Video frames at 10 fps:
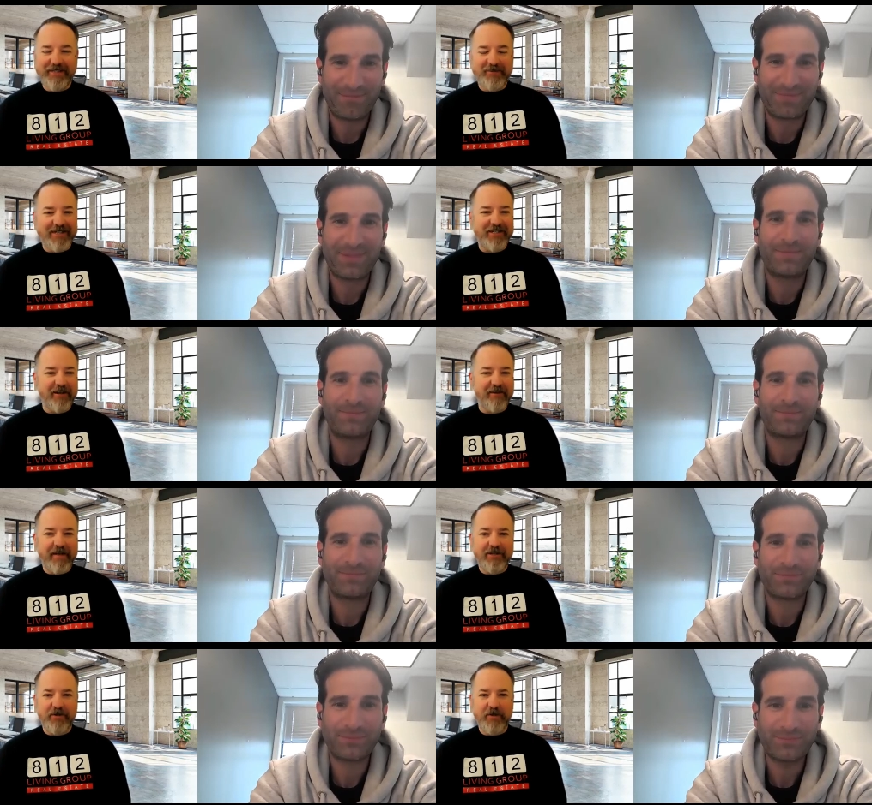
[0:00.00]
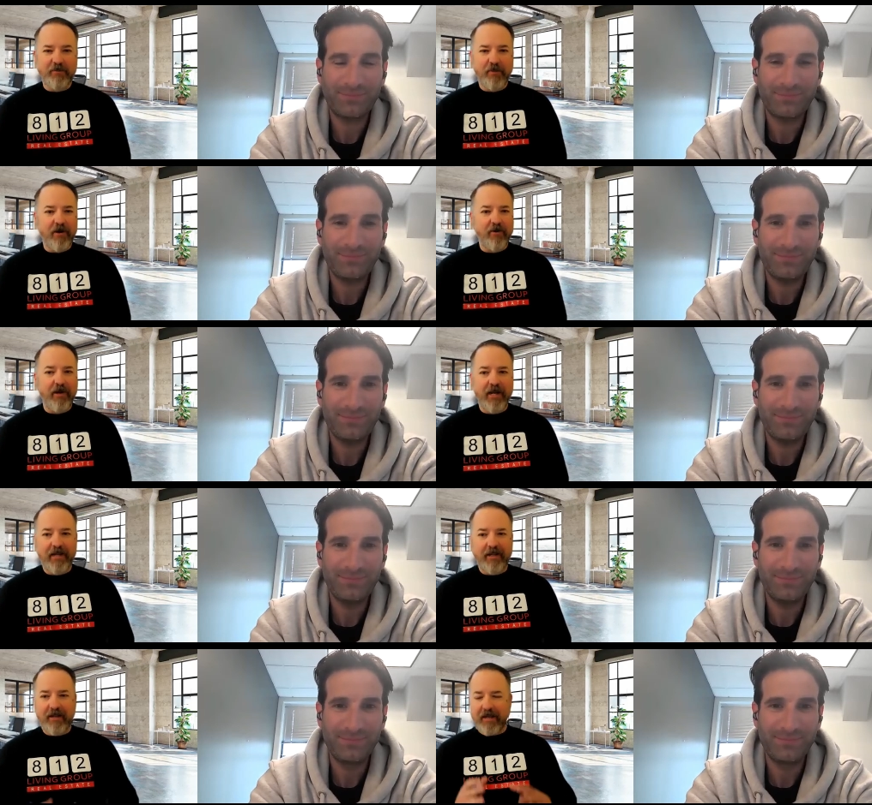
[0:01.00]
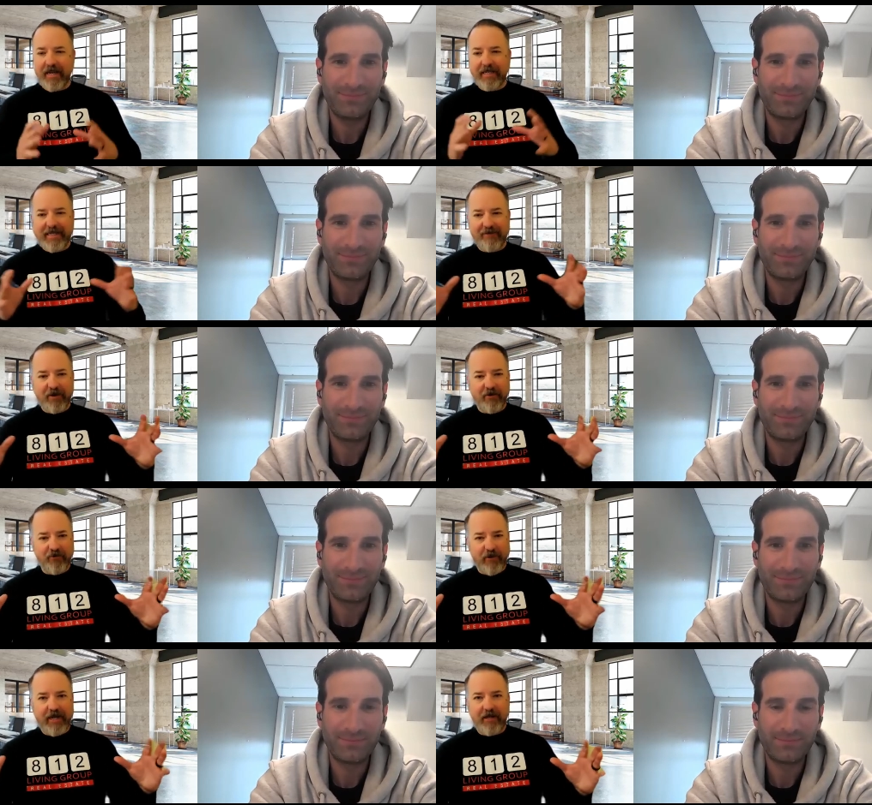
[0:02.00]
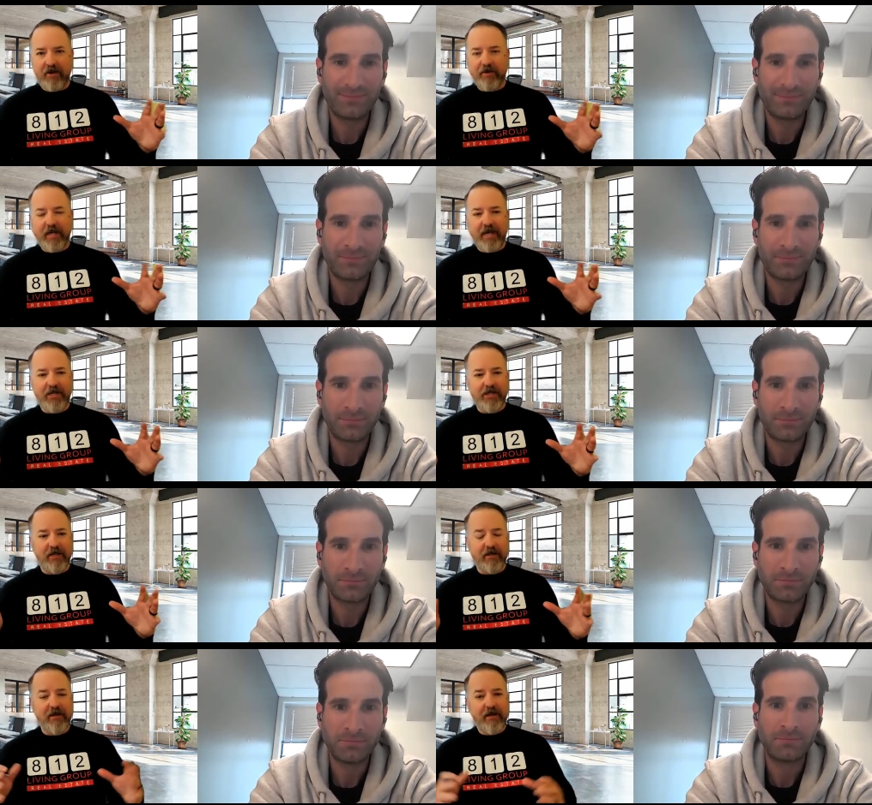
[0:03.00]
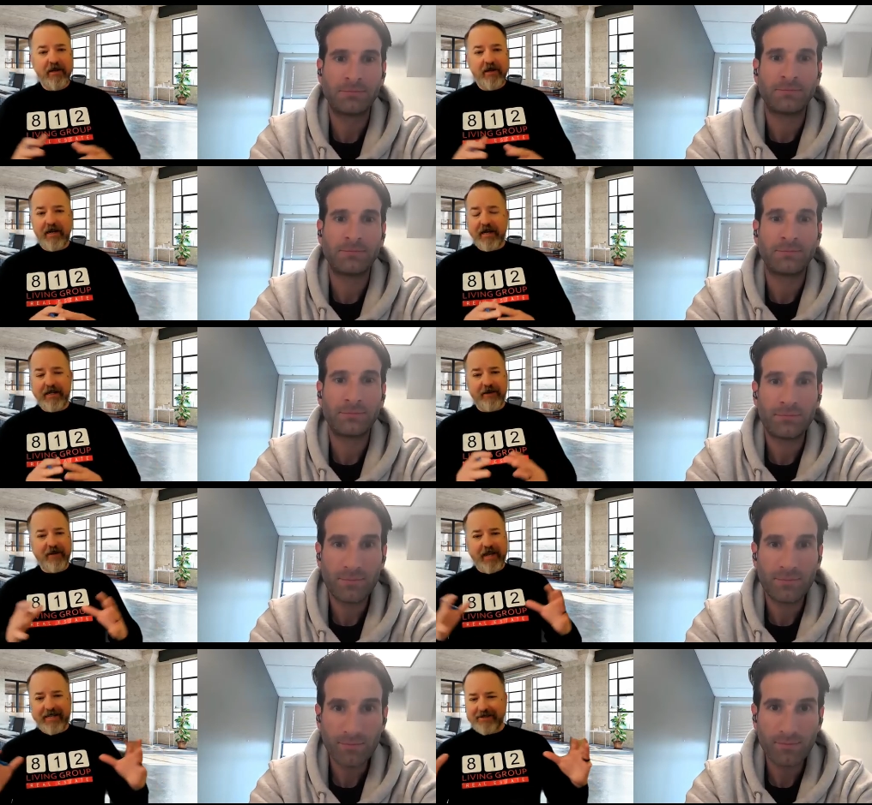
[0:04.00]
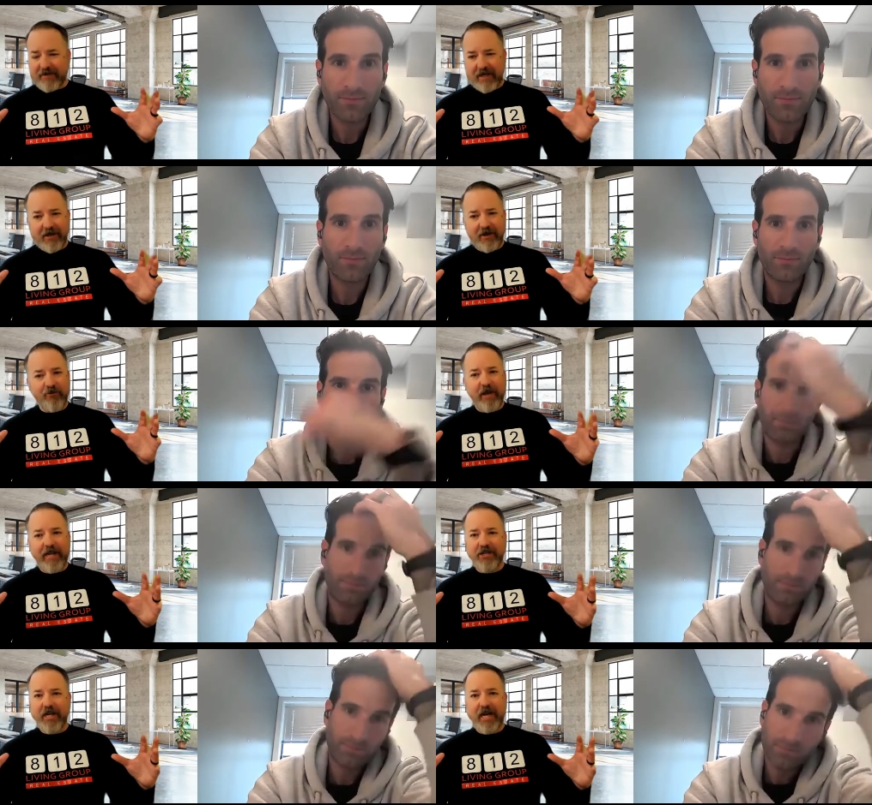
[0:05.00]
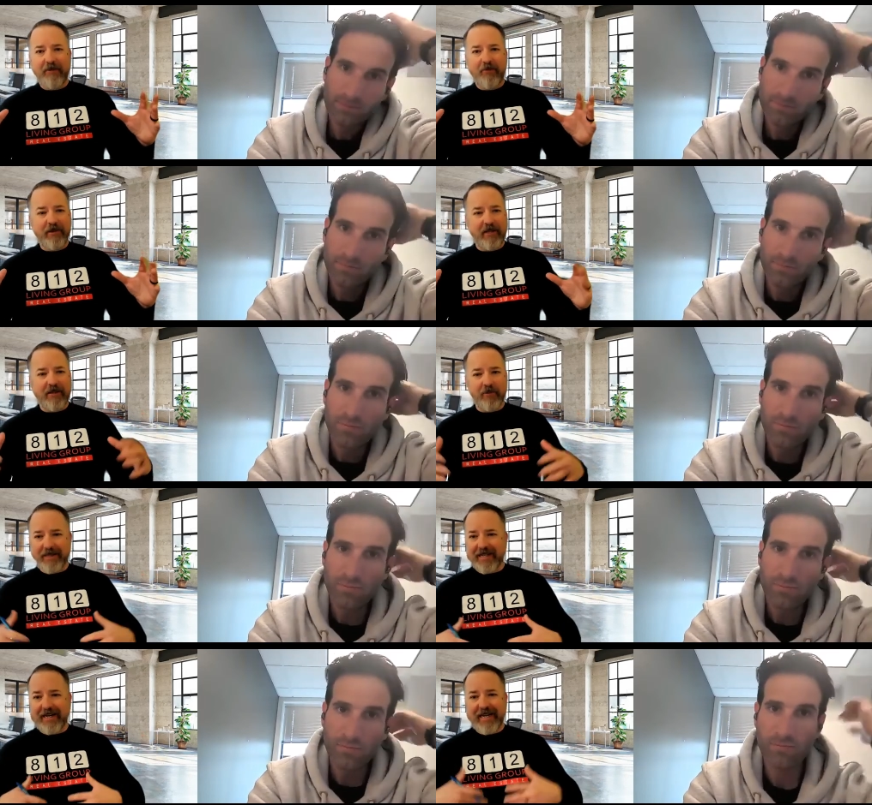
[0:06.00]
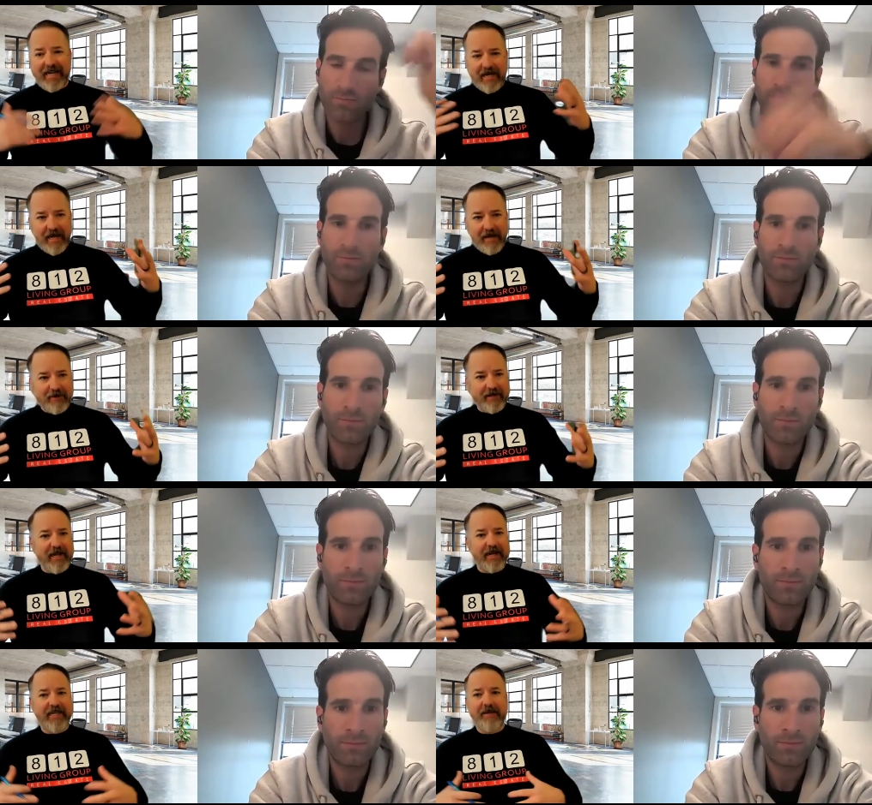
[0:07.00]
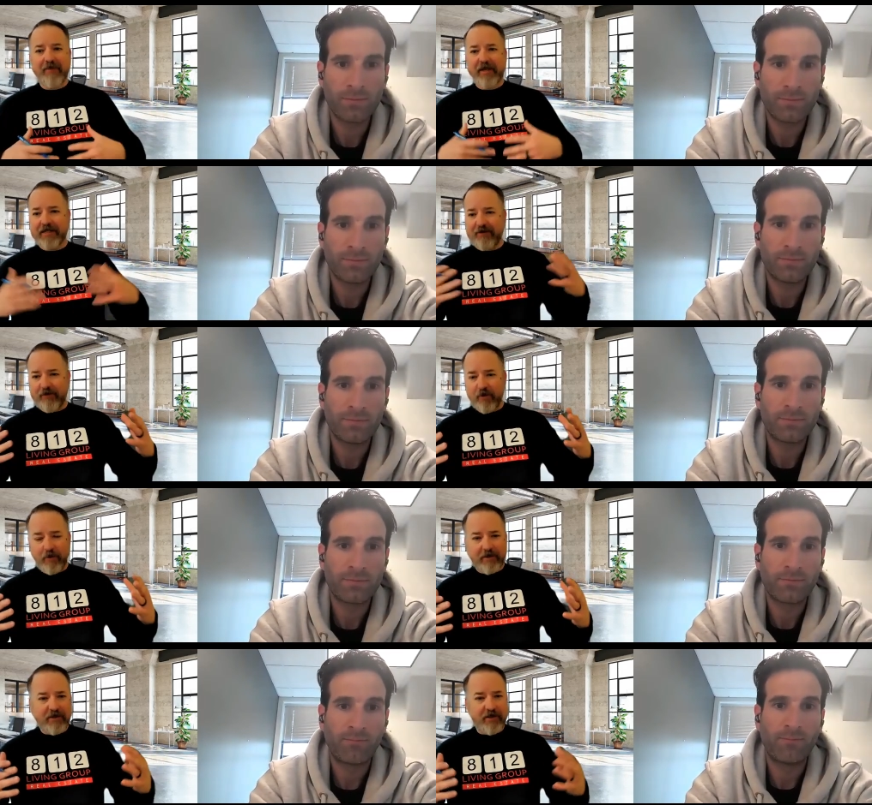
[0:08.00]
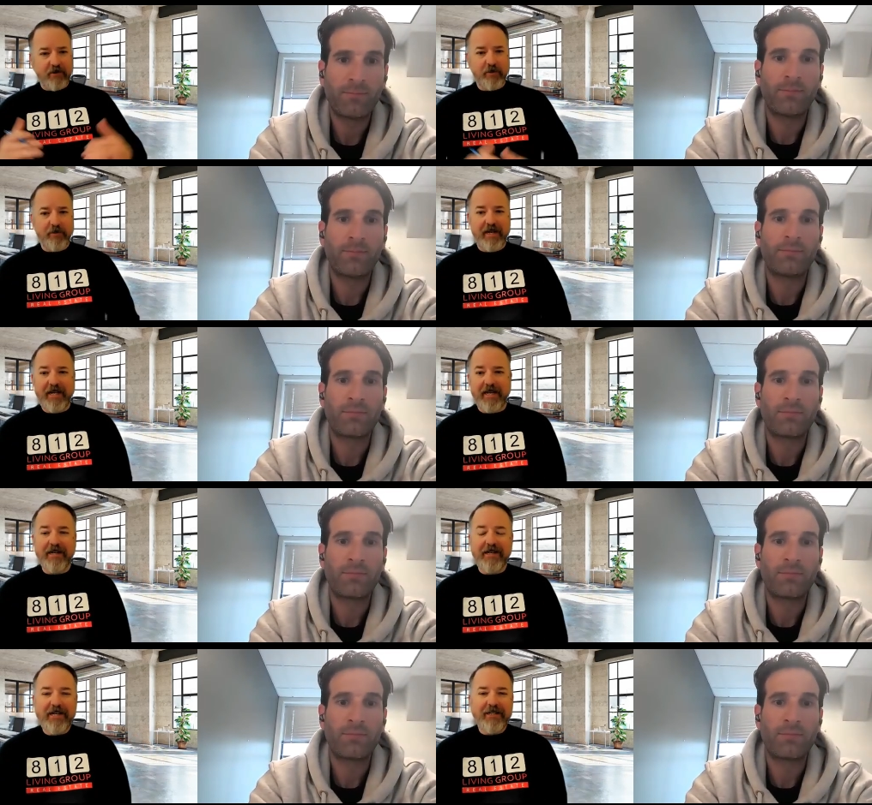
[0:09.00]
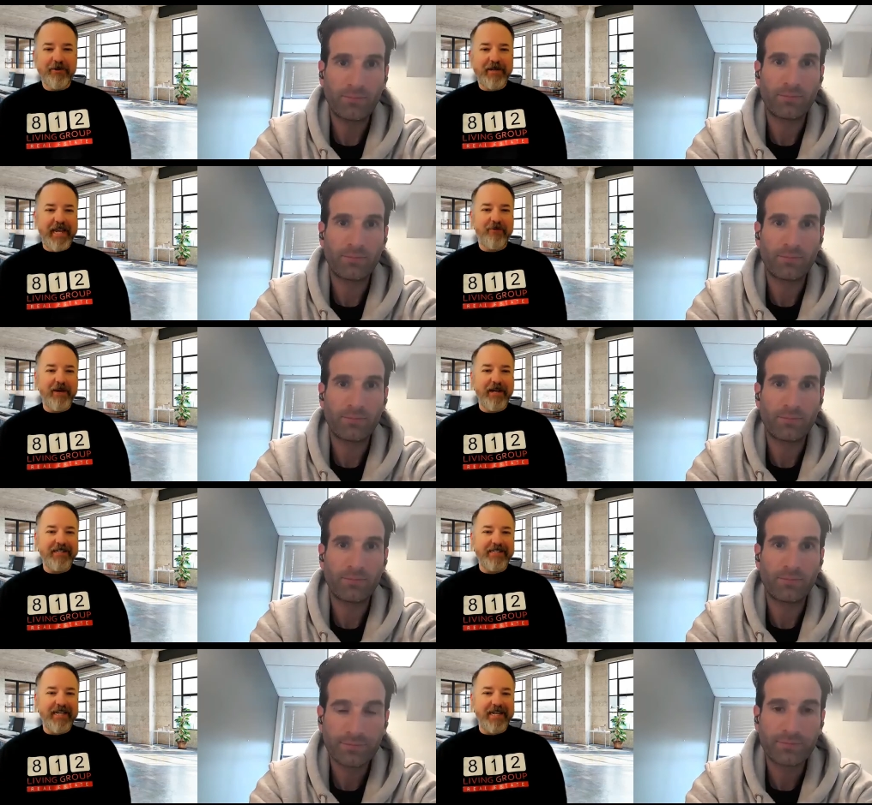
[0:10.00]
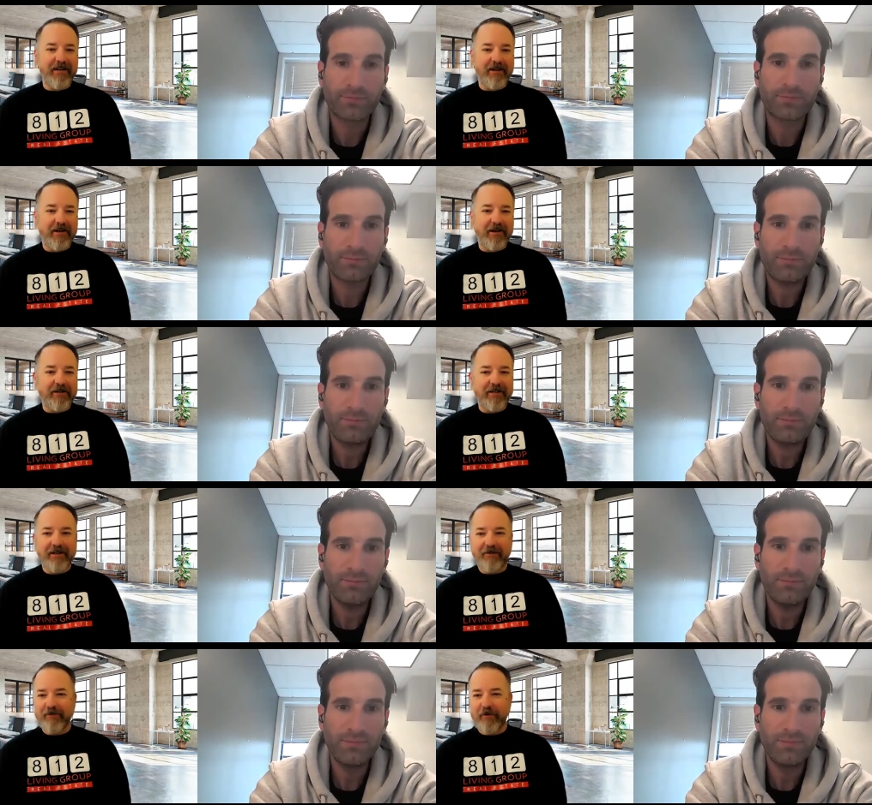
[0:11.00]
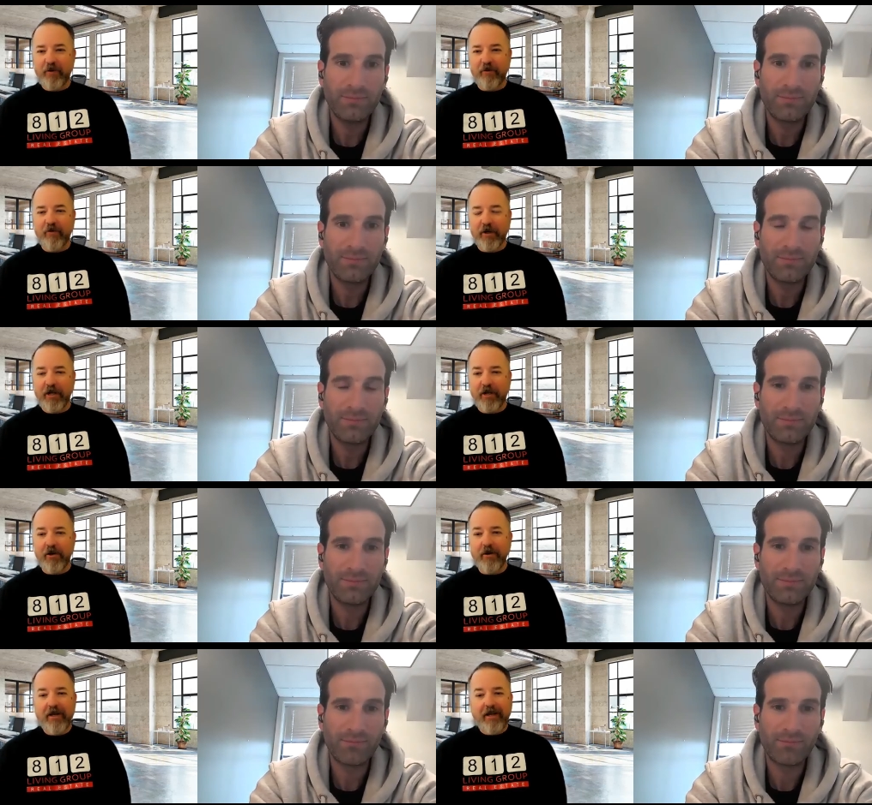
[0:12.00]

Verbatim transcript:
Speaker 1: especially on Veterans Parkway. You, you guys have a great location. Uh, you guys have done a great job with the with the lead up and kind of keeping us informed in social media. So can't wait to see it all unfold for you.